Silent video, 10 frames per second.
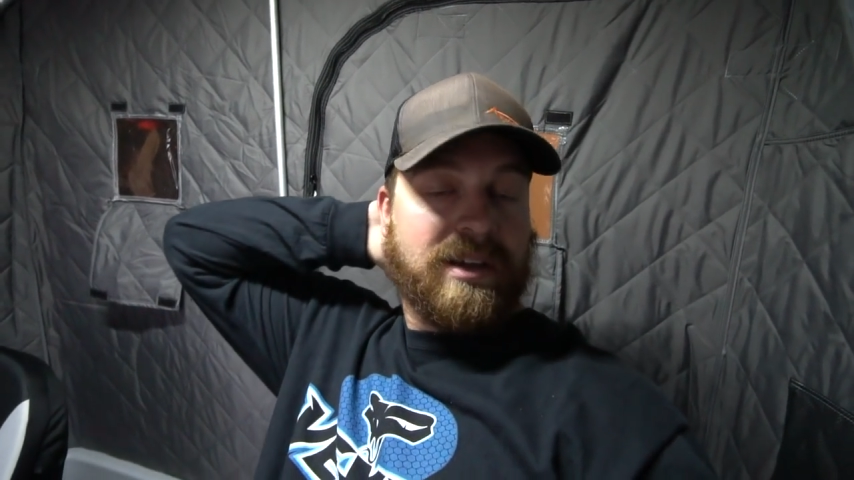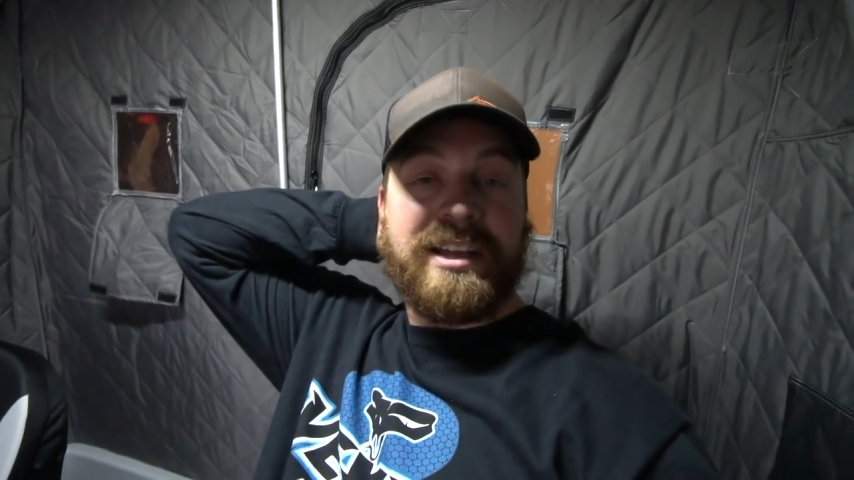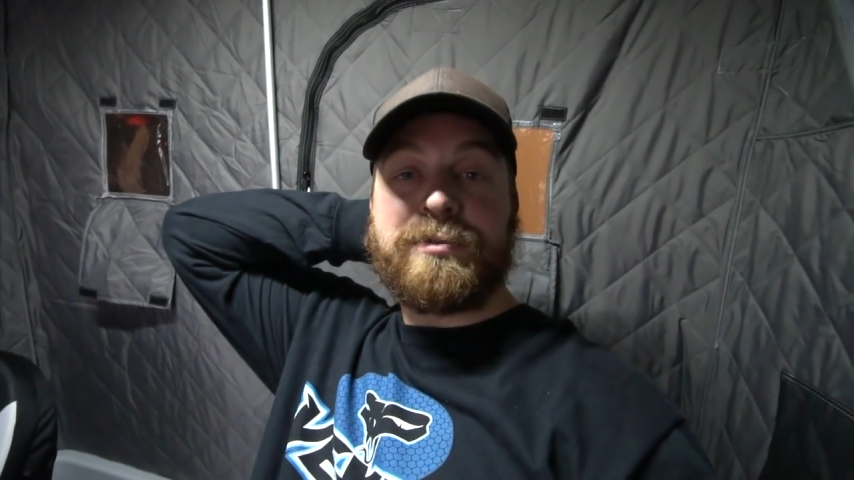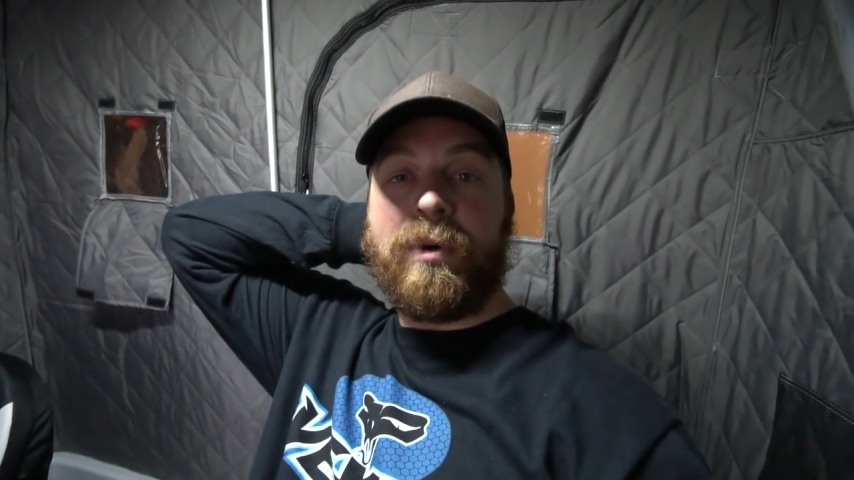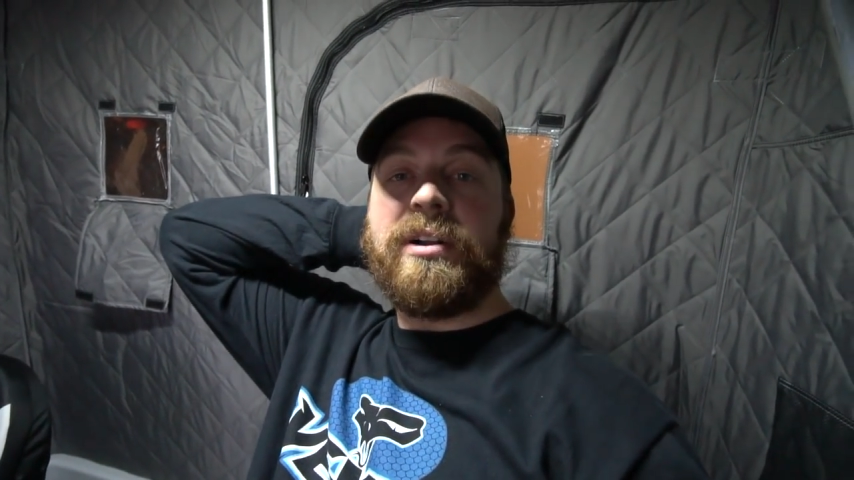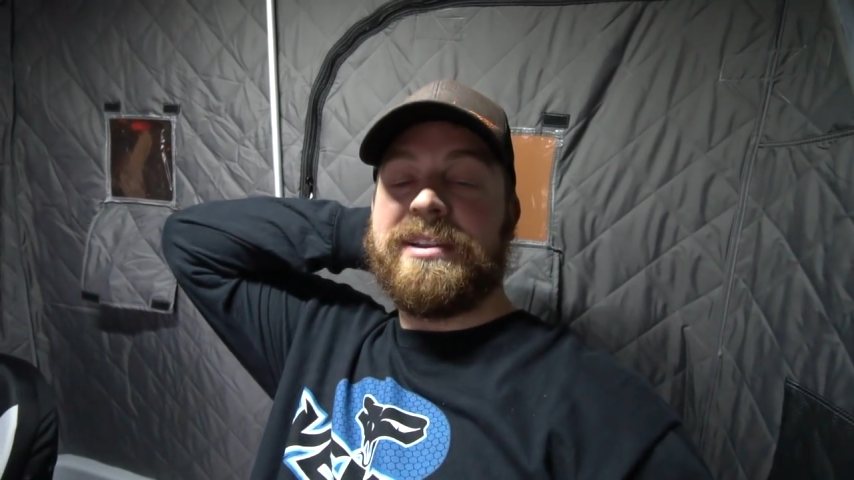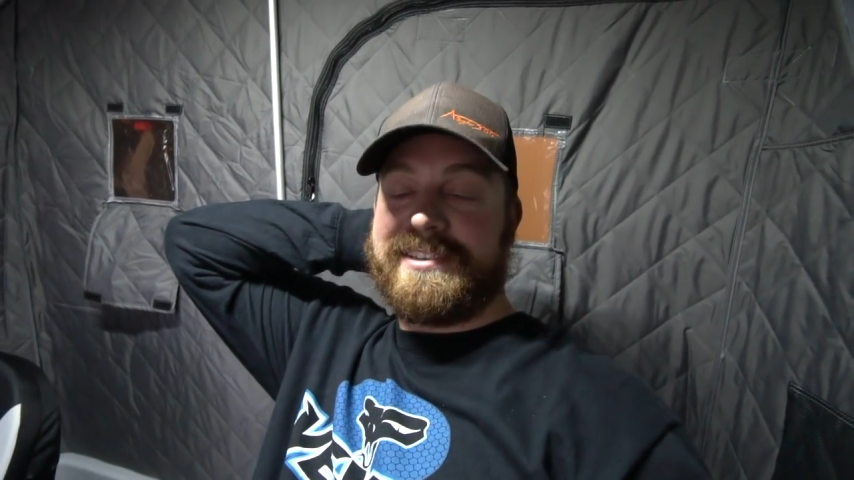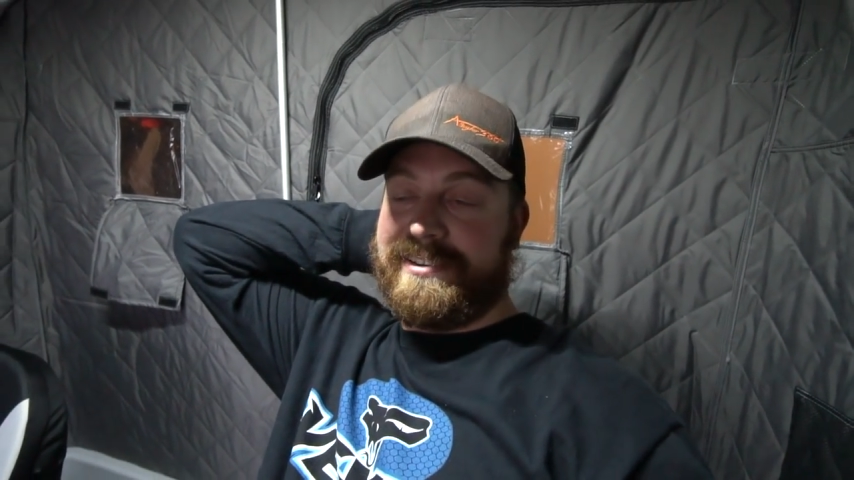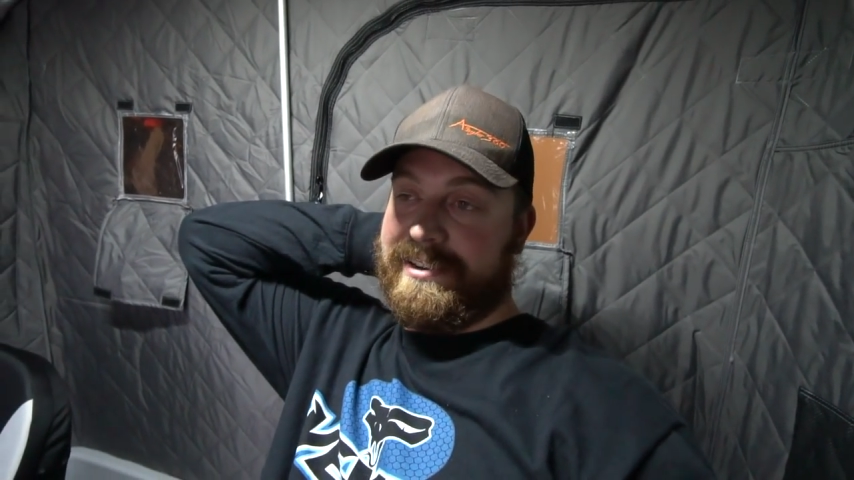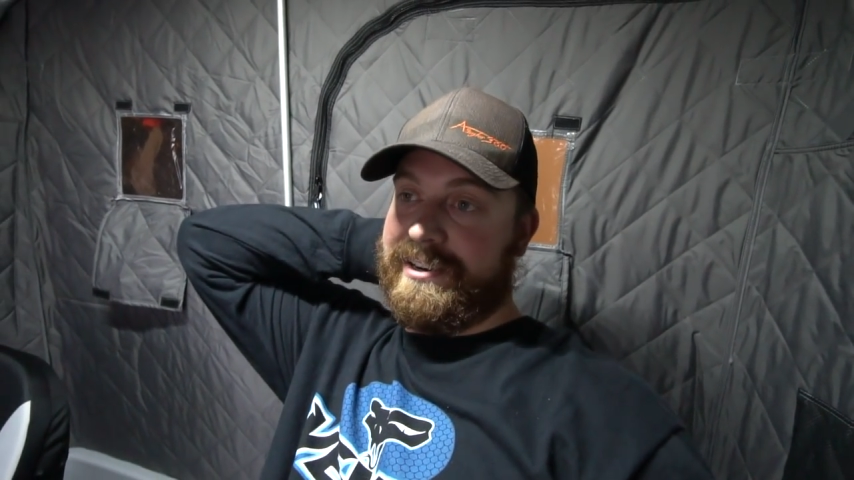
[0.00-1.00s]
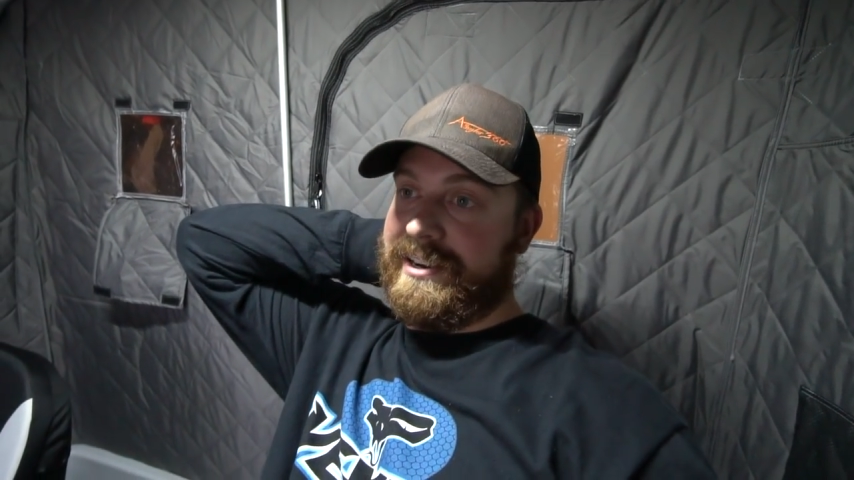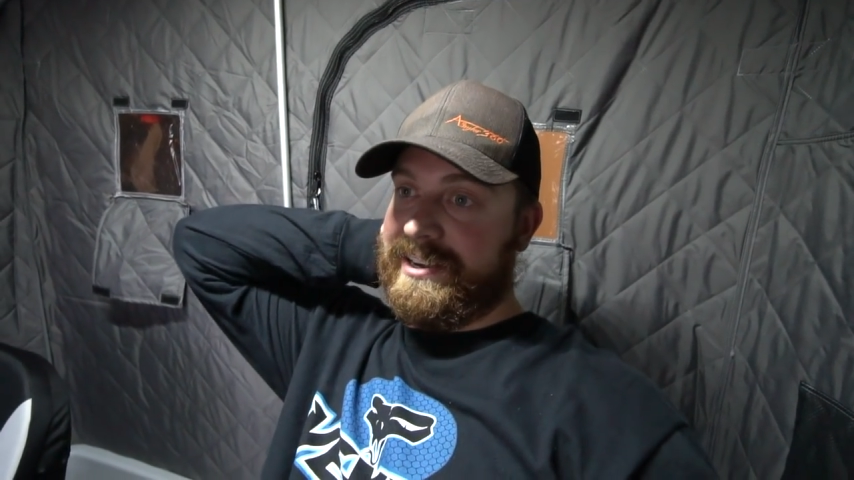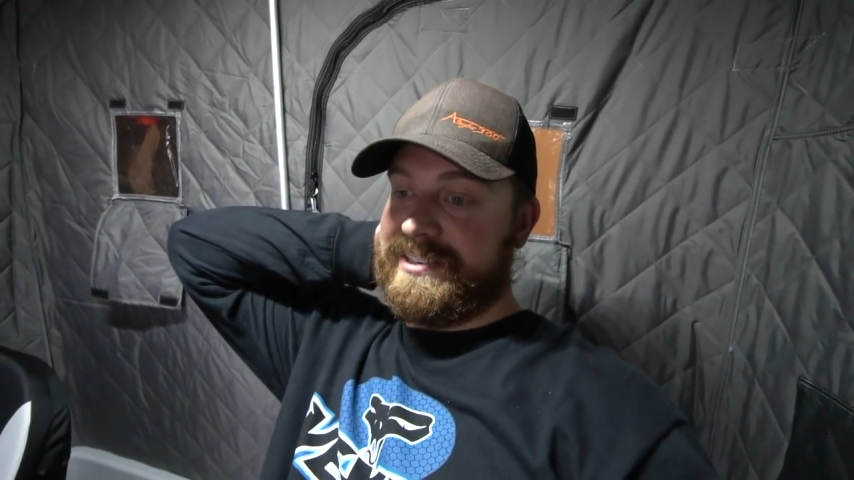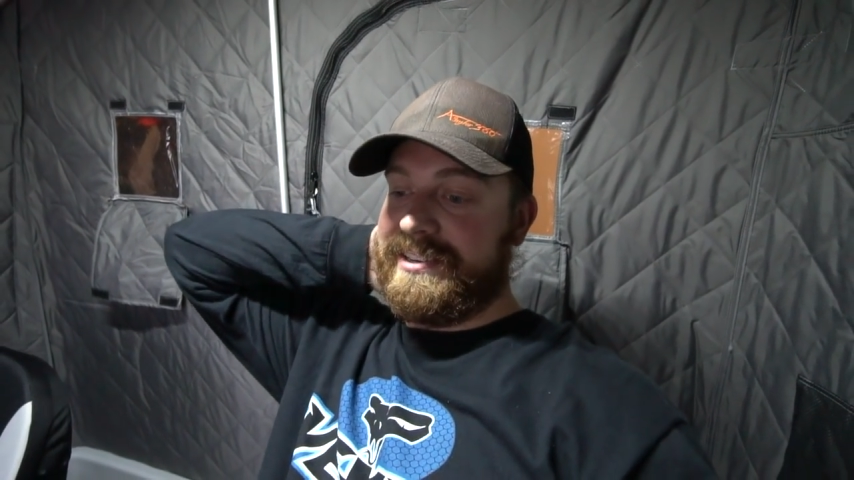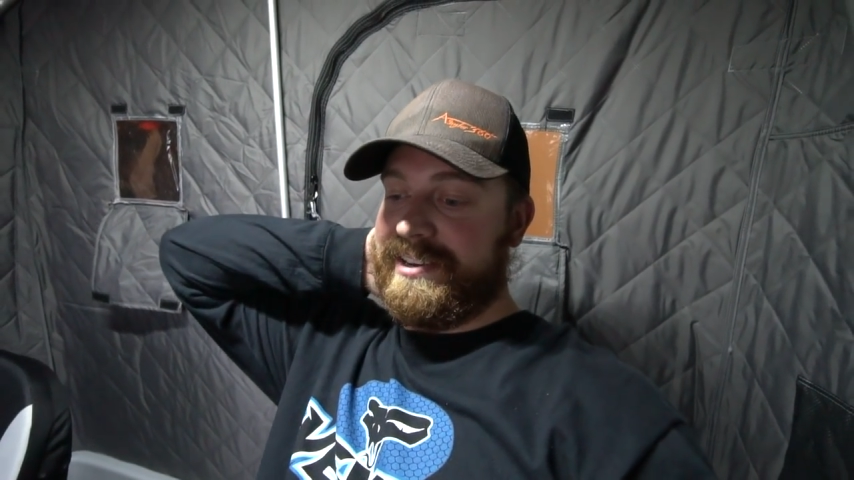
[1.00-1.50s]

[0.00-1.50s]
It's well insulated, guys.